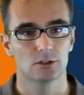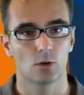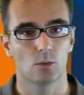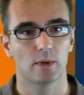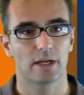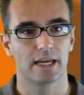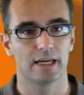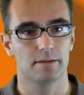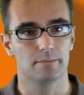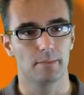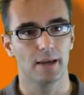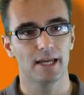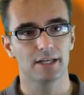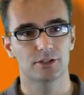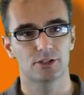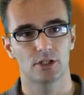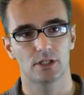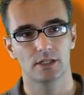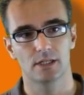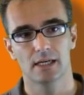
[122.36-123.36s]
So we can
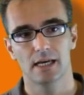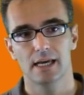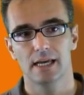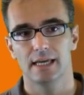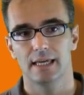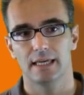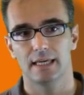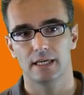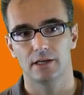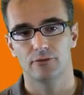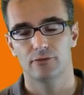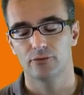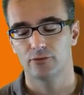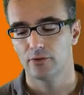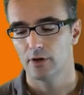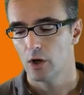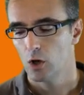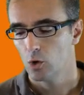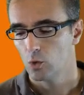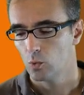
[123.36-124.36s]
imagine if
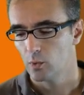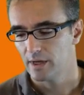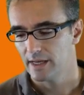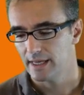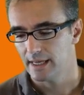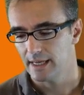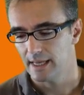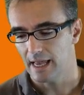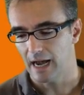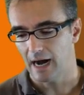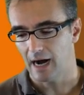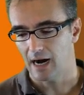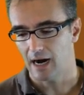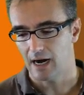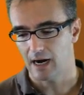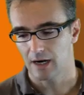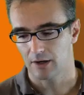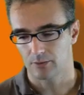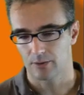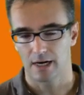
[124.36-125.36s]
we
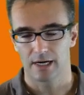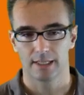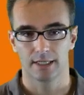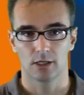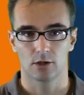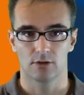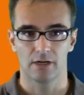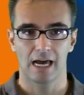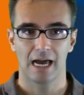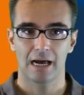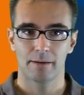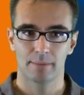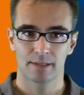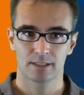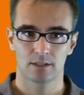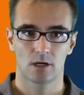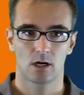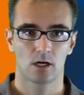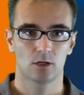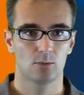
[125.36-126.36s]
are running on
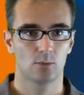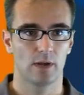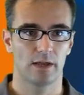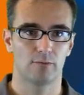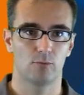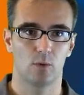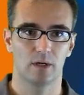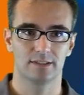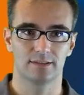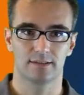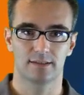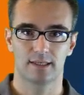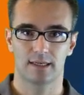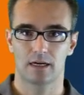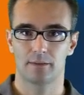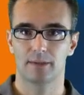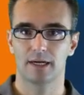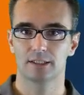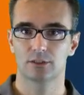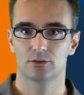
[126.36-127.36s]
Amazon, we have 1
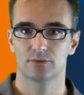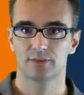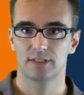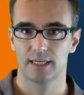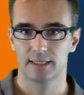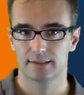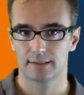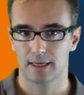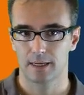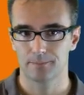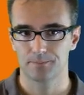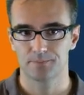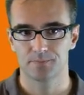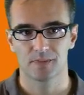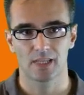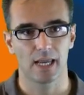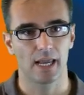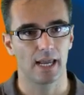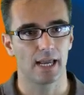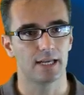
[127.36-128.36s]
terabyte of data,
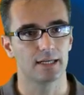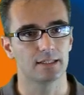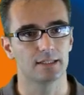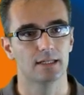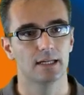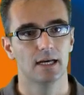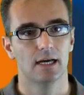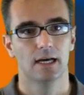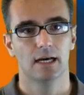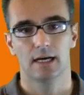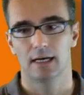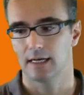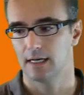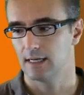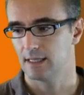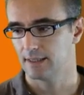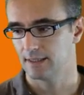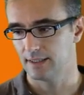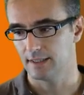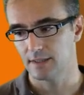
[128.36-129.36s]
and
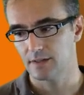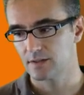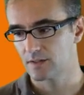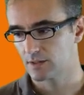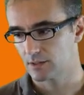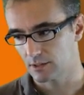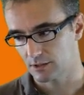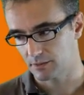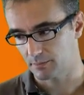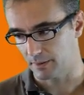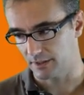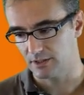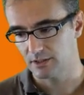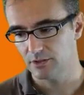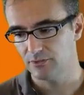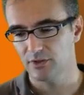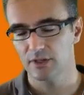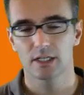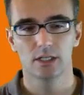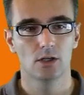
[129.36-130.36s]
this
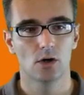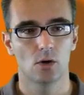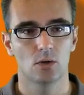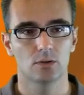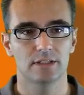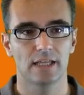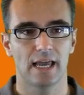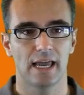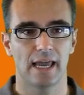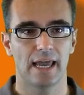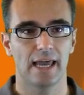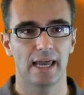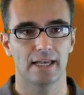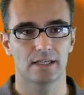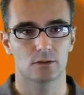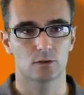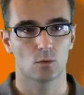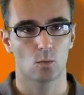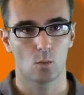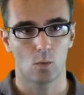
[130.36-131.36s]
specific node
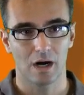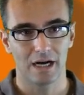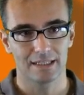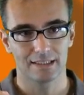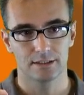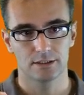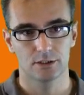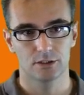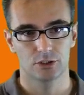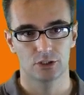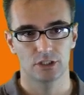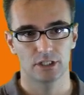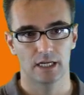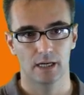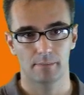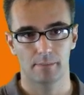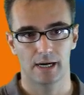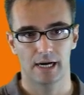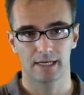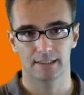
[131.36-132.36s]
has 1
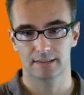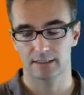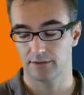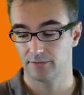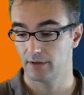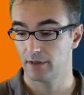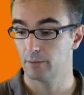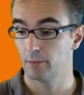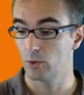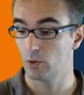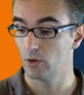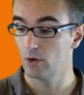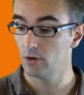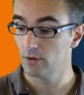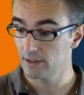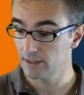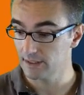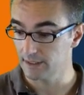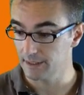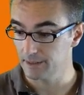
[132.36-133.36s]
gigabyte available
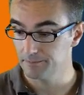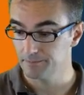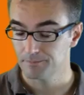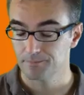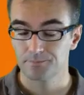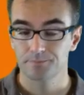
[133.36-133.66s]
locally.